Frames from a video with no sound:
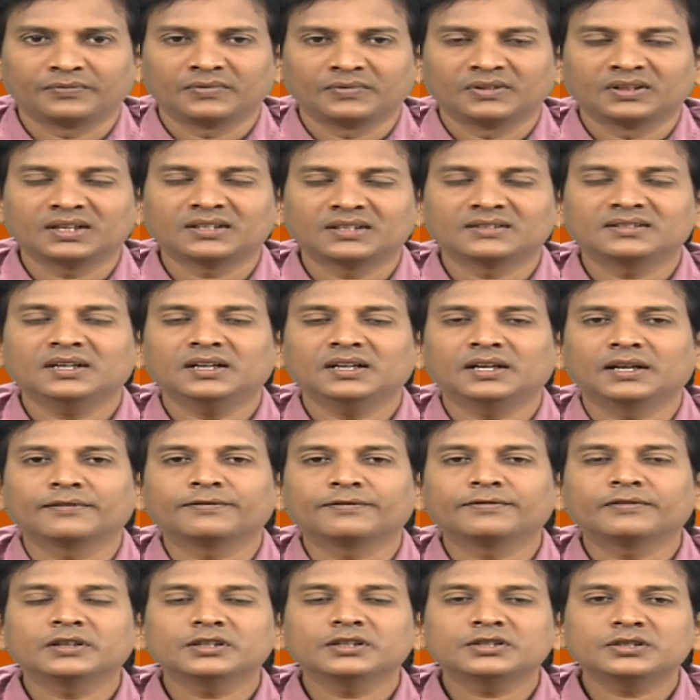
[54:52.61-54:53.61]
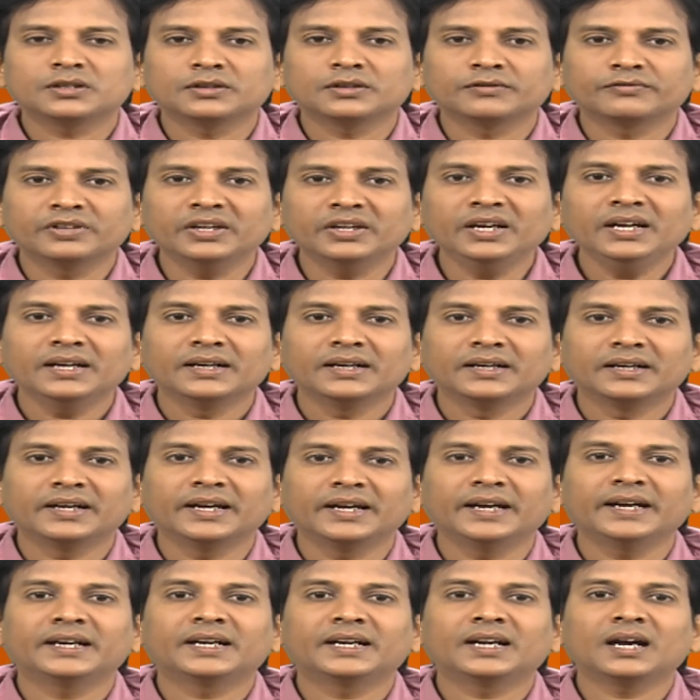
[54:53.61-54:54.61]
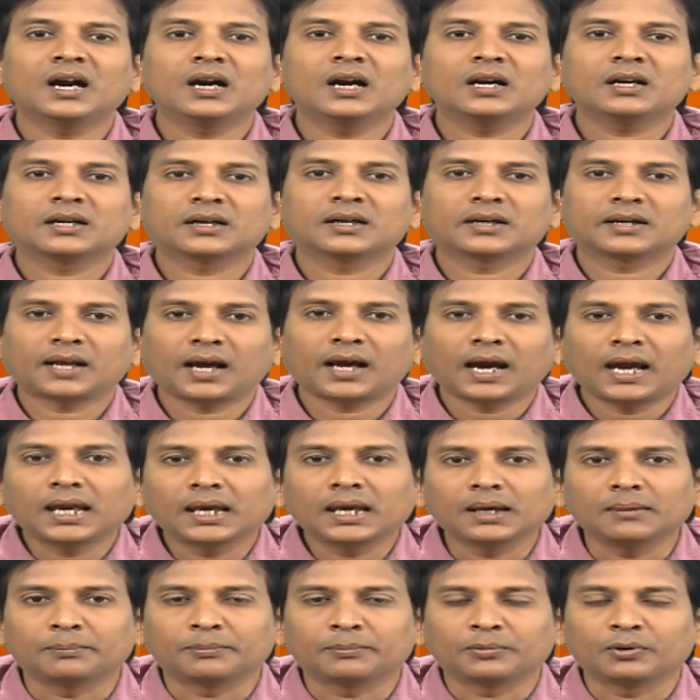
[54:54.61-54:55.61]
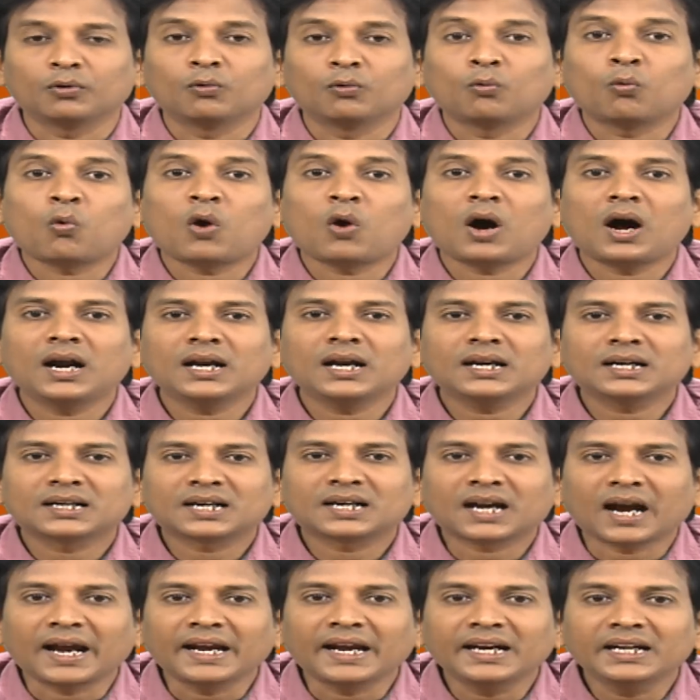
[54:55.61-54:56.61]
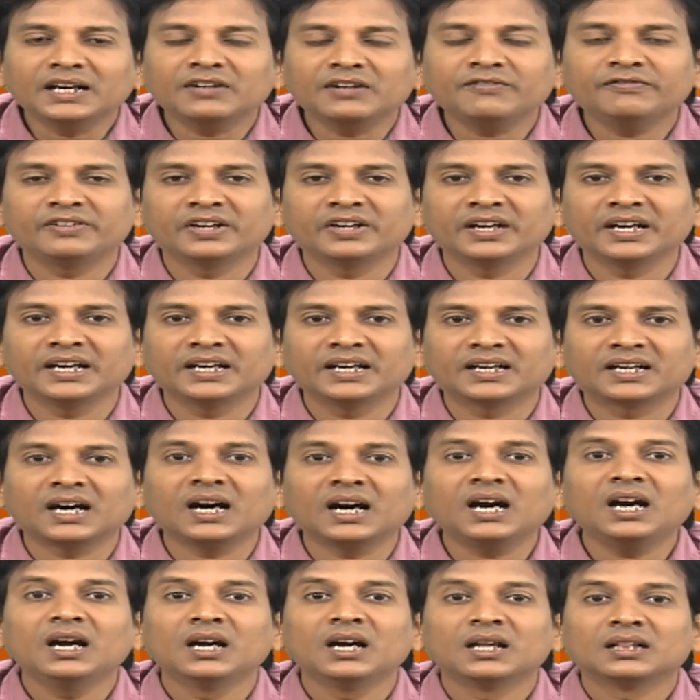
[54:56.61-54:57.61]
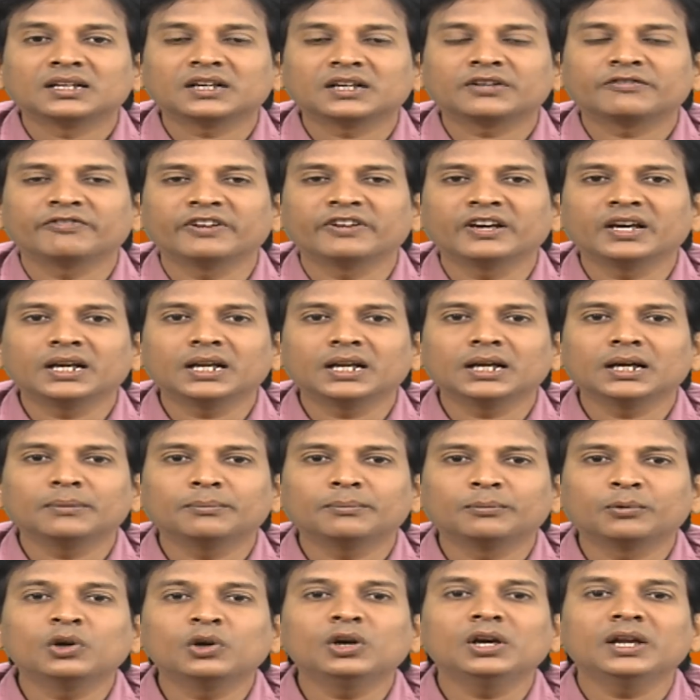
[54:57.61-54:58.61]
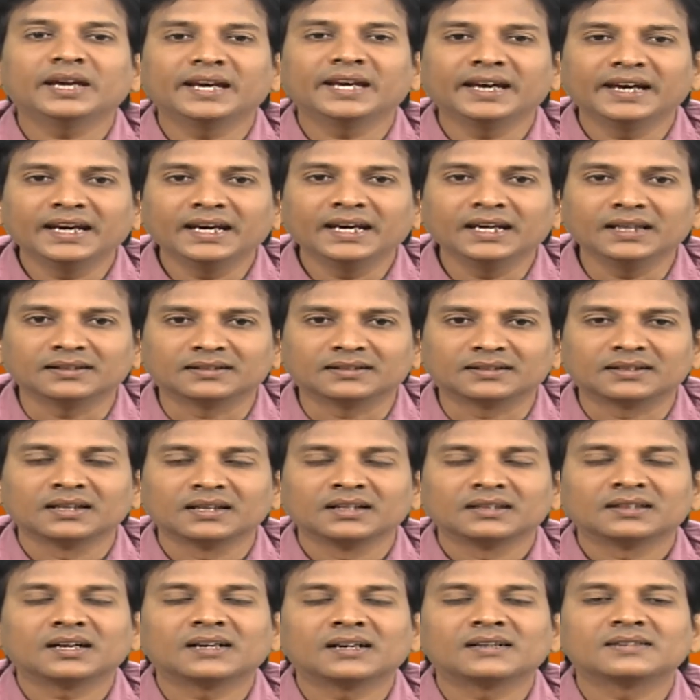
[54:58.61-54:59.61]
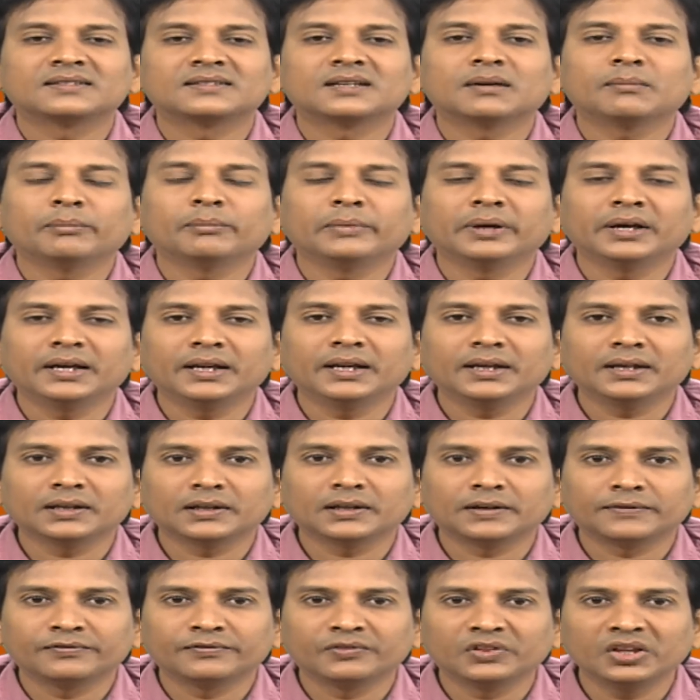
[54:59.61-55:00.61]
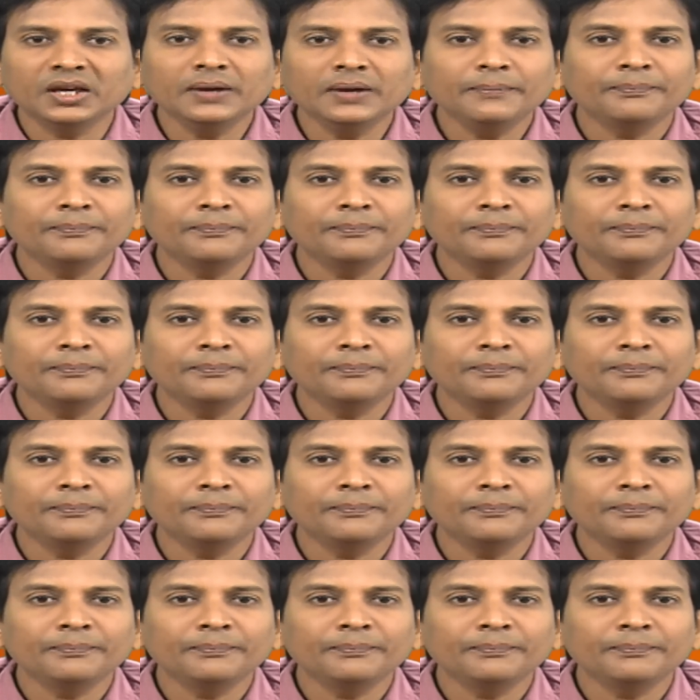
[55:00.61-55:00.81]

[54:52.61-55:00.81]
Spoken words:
That is the definition of the data type, what kind of data that variable is, that is the meaning of the